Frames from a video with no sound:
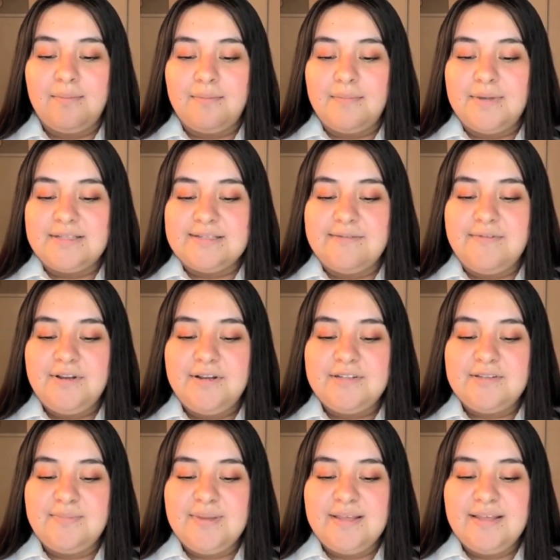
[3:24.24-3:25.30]
My 7
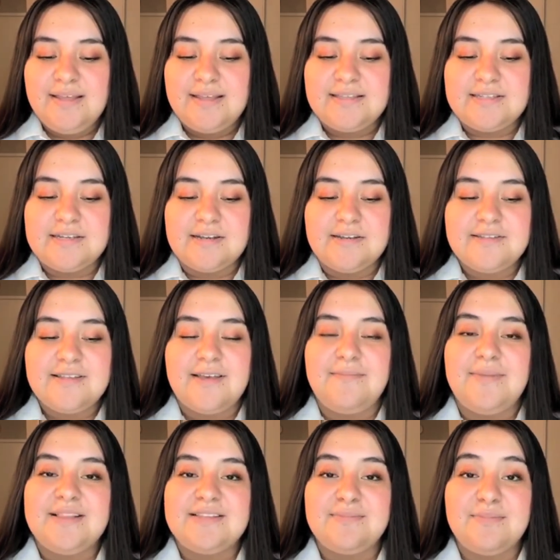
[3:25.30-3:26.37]
years of being in KidSingers, I've
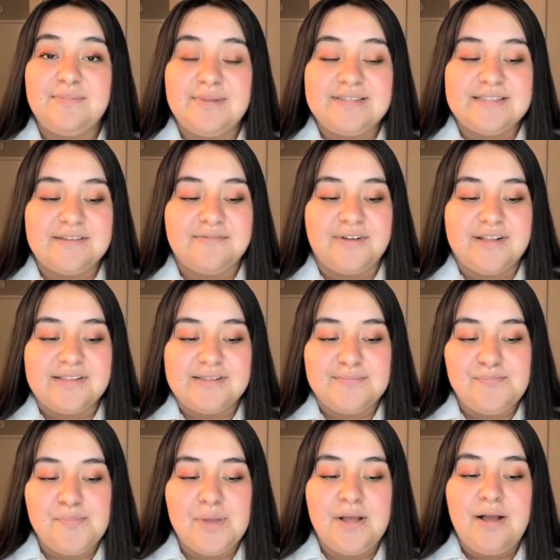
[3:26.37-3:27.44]
made some amazing friends.
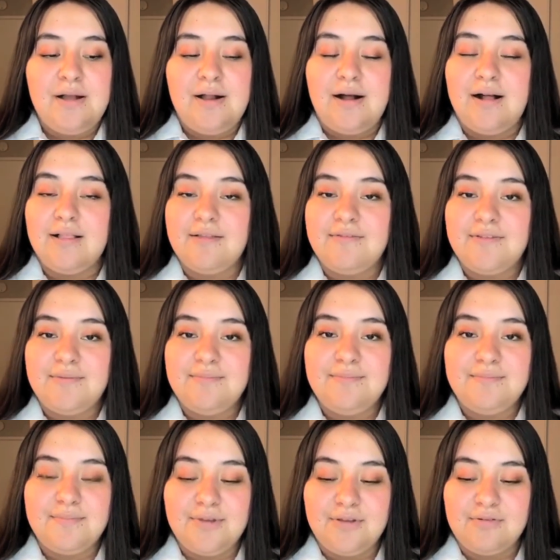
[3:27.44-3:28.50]
All of them
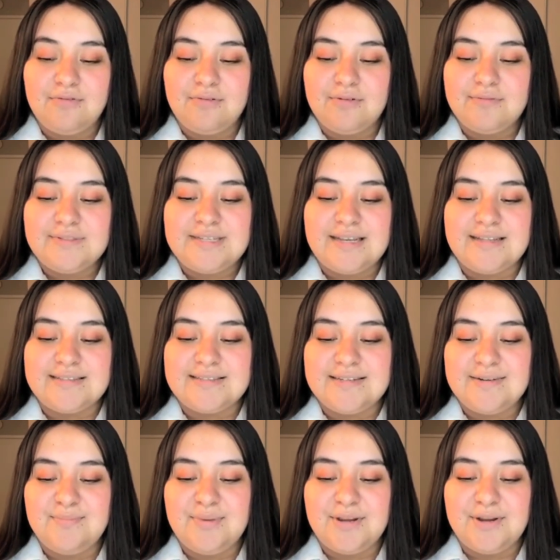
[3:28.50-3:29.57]
beautiful,
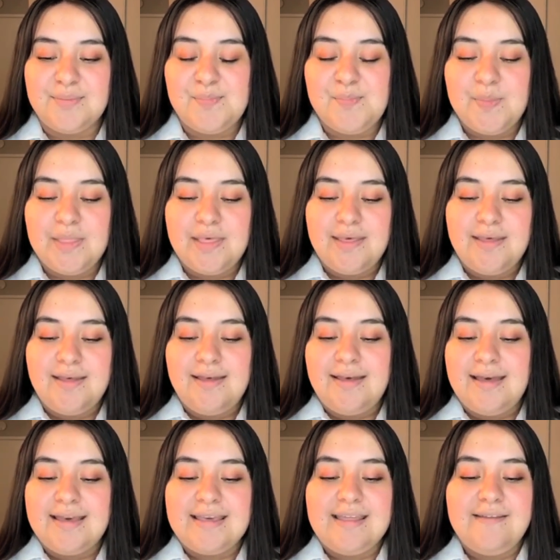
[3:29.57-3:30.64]
talented, and pure.
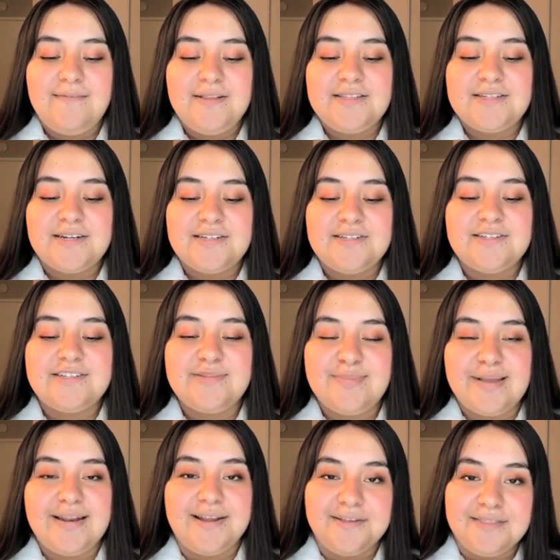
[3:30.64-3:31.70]
I can't even start to
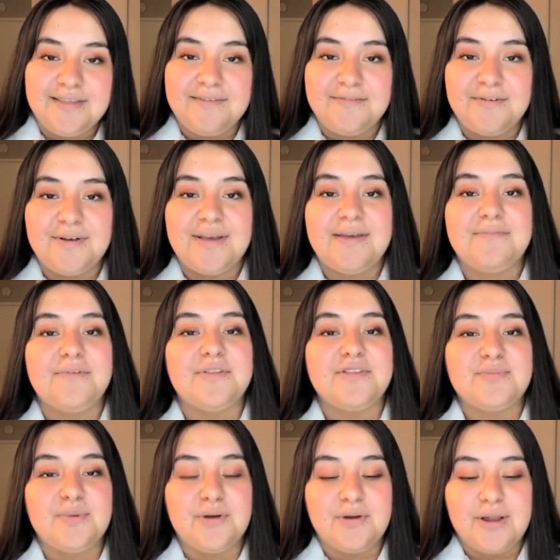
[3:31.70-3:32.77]
explain how thankful I am for
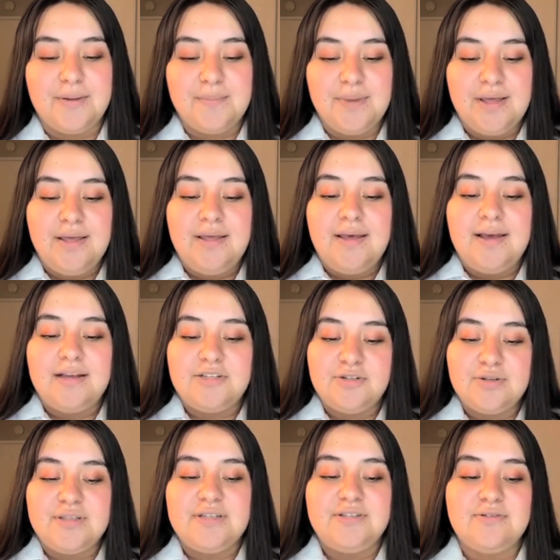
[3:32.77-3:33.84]
this program. I
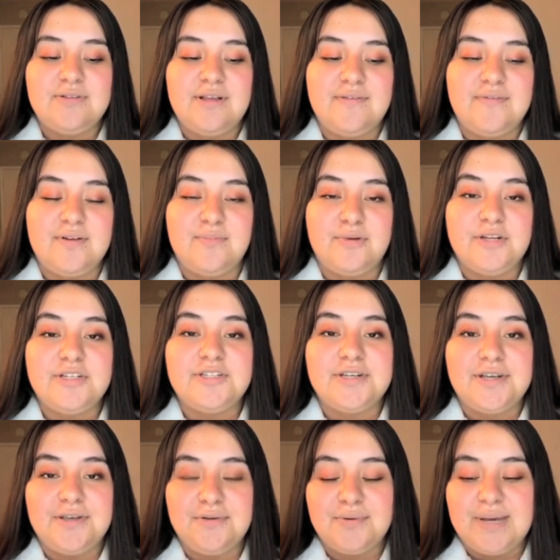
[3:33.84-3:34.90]
truly do love and
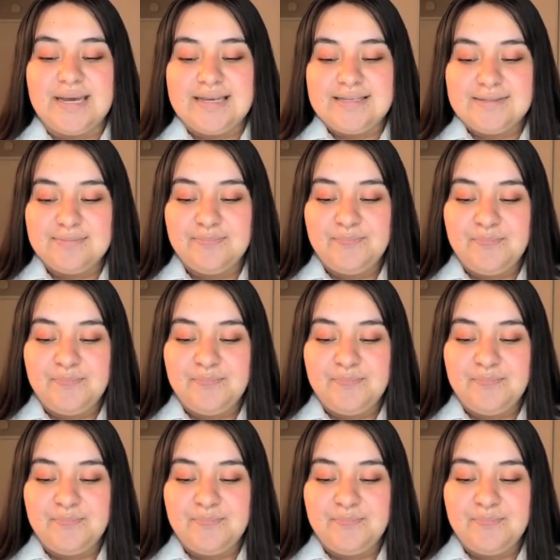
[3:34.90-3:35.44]
appreciate you guys.